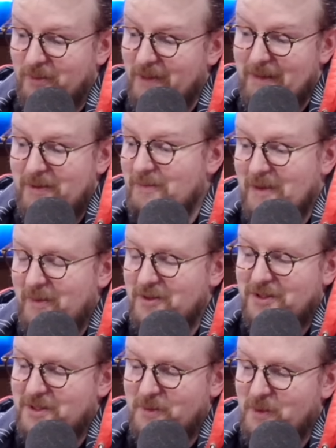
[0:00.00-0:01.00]
maybe? Maybe
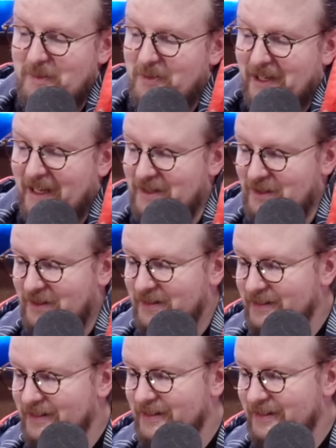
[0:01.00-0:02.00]
just the Weeping Angel.